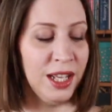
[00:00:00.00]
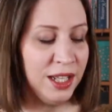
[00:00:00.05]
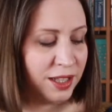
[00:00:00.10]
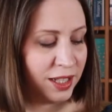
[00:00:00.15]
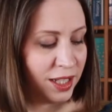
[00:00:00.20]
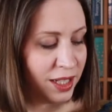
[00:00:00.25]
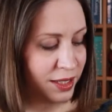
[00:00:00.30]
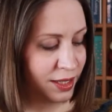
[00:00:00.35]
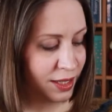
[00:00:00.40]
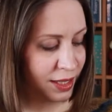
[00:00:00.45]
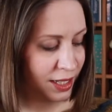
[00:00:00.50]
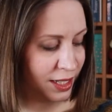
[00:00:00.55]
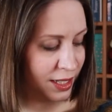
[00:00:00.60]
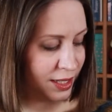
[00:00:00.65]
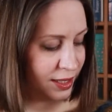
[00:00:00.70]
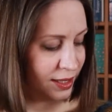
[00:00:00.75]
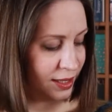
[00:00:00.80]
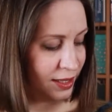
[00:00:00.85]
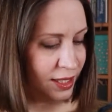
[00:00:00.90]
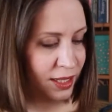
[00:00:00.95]
This
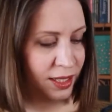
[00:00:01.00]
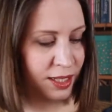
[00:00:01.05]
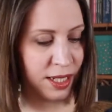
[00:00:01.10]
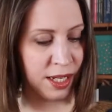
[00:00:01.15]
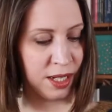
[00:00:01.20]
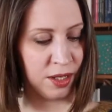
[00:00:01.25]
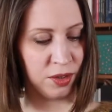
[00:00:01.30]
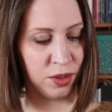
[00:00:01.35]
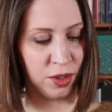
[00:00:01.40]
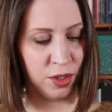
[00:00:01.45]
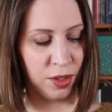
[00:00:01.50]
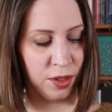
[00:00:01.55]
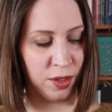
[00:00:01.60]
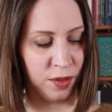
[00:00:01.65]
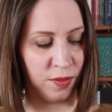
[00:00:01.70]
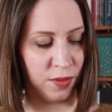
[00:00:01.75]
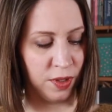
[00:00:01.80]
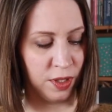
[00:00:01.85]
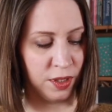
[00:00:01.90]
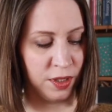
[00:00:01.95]
is knit out
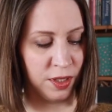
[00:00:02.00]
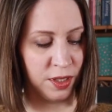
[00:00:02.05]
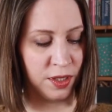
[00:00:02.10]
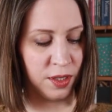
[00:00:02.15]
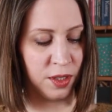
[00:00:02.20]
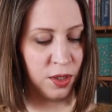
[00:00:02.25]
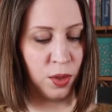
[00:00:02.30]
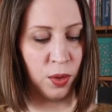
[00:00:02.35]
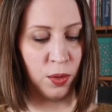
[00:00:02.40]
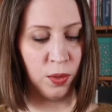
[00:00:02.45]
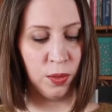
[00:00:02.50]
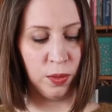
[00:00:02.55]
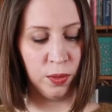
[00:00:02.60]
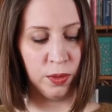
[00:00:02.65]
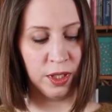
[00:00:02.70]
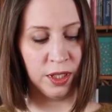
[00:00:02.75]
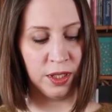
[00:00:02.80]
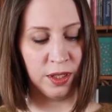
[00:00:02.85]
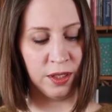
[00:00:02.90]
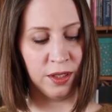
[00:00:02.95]
of this
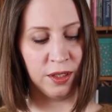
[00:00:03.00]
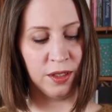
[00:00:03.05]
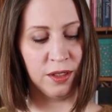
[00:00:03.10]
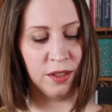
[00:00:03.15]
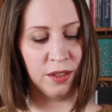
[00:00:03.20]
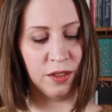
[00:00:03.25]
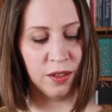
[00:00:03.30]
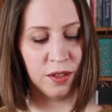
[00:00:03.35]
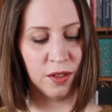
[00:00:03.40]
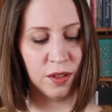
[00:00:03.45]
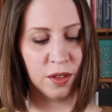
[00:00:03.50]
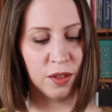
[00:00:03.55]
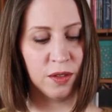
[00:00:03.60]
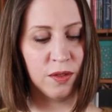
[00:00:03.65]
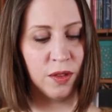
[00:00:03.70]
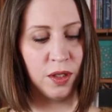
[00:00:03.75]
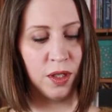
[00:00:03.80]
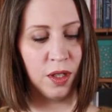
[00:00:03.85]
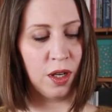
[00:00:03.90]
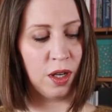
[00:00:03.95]
golden,
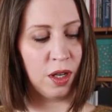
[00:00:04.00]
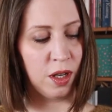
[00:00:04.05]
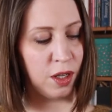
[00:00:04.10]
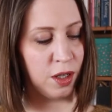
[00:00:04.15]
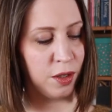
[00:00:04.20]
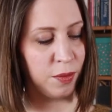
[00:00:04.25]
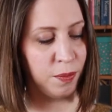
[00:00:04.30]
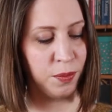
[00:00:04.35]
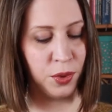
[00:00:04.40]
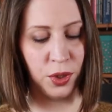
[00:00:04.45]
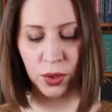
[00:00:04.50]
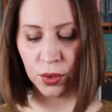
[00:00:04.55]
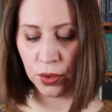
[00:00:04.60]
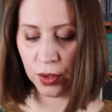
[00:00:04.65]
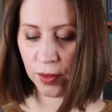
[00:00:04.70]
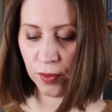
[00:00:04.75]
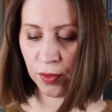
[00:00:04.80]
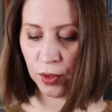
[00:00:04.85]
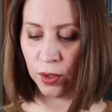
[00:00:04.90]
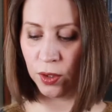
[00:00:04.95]

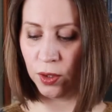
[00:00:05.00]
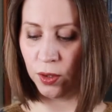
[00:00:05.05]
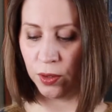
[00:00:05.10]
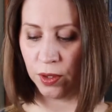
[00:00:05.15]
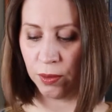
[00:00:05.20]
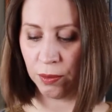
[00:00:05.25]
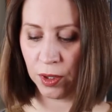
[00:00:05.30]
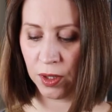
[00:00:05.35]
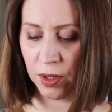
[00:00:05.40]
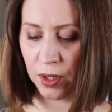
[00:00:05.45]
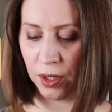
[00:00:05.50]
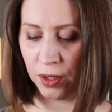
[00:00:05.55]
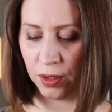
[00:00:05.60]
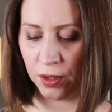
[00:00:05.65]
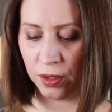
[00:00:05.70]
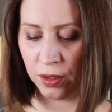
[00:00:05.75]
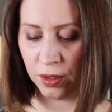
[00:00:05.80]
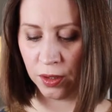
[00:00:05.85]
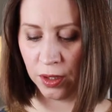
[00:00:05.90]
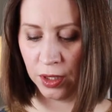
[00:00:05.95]
beautiful golden
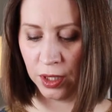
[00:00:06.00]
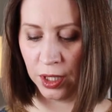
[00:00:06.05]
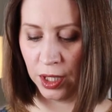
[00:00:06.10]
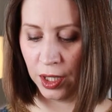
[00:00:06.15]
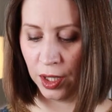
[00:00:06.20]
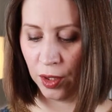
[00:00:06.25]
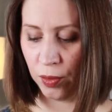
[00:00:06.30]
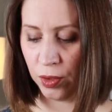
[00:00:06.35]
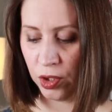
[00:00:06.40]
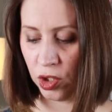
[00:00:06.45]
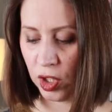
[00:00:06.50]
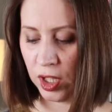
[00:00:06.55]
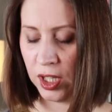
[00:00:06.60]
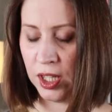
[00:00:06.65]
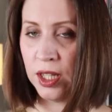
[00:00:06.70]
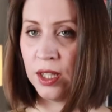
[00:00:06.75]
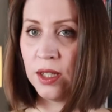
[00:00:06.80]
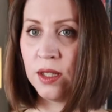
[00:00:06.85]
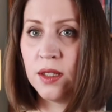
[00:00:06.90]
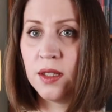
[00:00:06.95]
color, which
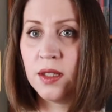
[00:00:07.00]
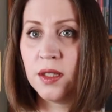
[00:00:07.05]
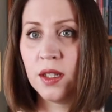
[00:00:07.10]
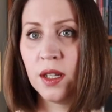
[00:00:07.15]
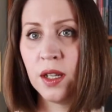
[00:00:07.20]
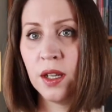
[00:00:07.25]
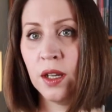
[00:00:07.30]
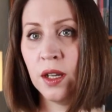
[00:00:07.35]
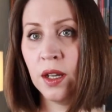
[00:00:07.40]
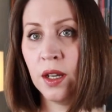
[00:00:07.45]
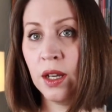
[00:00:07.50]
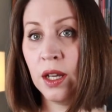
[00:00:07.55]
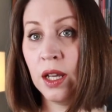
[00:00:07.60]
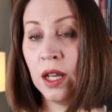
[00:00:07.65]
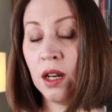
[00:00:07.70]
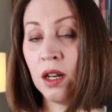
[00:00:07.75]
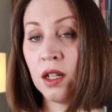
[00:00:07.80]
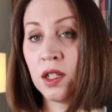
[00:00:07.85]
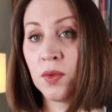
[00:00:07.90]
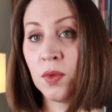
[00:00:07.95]
is
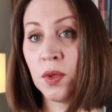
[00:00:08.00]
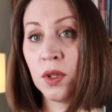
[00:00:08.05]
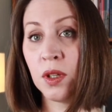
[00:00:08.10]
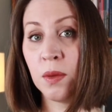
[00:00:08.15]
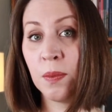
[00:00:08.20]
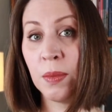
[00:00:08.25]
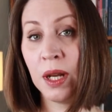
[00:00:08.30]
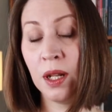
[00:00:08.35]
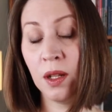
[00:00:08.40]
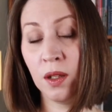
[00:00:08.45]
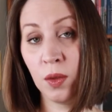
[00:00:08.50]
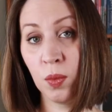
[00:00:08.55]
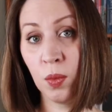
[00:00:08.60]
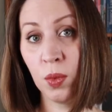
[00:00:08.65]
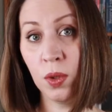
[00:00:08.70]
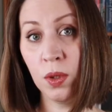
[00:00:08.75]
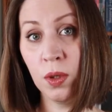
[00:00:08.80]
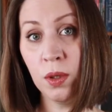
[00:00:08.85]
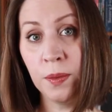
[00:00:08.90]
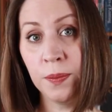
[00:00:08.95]
Hillsevåg pelt
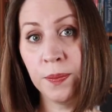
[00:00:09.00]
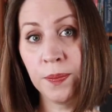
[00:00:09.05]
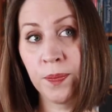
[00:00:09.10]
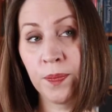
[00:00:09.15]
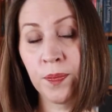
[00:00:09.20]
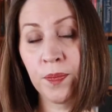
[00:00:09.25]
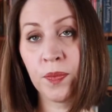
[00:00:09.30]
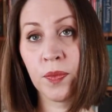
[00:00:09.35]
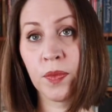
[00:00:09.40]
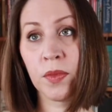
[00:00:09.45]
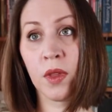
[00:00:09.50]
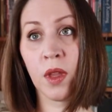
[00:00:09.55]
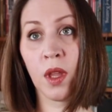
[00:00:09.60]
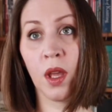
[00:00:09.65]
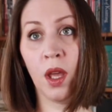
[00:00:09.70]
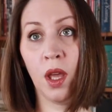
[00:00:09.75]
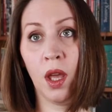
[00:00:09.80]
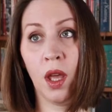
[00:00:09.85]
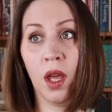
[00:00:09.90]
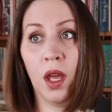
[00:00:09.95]
wool
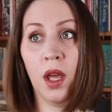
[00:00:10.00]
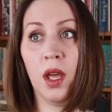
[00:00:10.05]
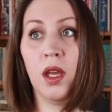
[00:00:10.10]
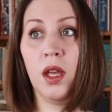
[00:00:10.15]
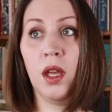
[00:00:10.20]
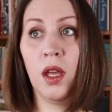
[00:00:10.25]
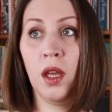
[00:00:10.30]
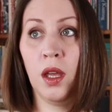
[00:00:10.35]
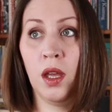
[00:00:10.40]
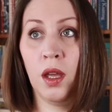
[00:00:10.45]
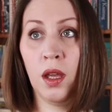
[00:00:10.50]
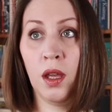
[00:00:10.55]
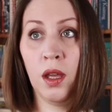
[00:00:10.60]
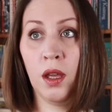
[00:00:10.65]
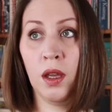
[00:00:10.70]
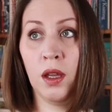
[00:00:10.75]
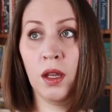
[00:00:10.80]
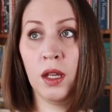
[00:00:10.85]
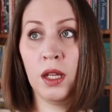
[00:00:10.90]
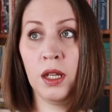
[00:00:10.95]

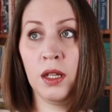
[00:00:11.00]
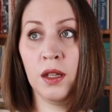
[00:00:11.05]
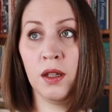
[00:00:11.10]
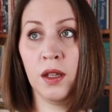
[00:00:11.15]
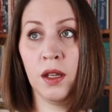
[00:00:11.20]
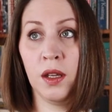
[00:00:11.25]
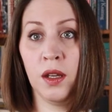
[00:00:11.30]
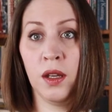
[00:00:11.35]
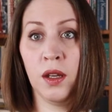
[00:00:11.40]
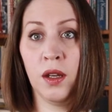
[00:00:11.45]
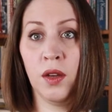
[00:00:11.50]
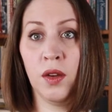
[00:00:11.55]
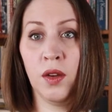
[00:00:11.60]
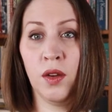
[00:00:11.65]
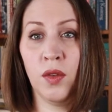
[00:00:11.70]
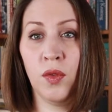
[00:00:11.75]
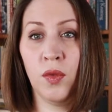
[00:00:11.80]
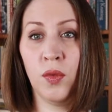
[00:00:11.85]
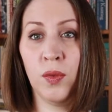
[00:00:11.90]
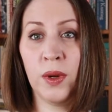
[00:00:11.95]
in the
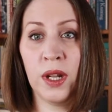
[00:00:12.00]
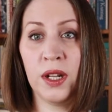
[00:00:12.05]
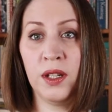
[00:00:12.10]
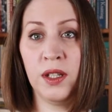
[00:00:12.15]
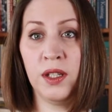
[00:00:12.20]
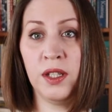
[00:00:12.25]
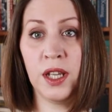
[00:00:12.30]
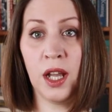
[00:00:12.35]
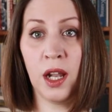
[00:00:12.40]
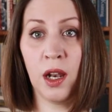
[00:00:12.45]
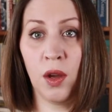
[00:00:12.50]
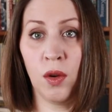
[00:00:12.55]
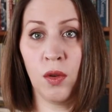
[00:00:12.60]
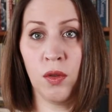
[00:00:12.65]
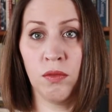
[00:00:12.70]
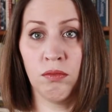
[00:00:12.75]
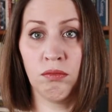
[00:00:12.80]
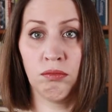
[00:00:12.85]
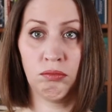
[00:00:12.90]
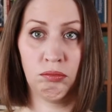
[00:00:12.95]
red
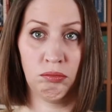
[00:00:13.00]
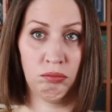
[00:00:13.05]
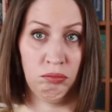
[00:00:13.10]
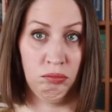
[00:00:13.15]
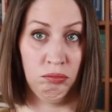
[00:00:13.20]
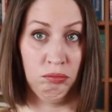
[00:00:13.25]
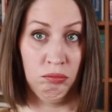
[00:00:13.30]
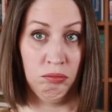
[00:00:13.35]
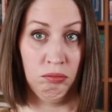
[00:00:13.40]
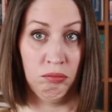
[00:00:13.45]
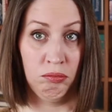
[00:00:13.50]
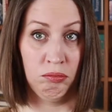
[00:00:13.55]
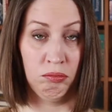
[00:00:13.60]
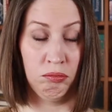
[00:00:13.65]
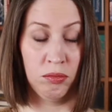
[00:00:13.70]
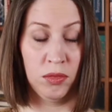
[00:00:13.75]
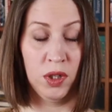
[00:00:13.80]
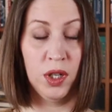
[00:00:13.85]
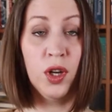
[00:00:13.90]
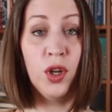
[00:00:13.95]
yellow
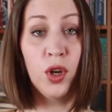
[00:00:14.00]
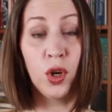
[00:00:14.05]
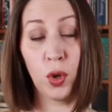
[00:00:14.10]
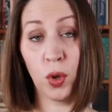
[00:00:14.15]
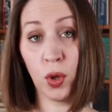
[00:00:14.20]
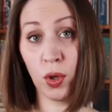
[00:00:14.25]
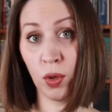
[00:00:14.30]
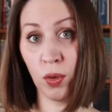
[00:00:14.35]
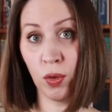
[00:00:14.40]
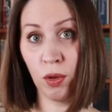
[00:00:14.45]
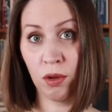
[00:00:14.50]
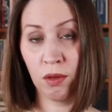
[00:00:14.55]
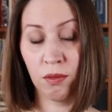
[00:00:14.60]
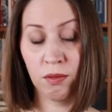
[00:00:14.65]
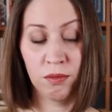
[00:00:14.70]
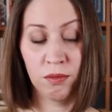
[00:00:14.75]
Rødgul.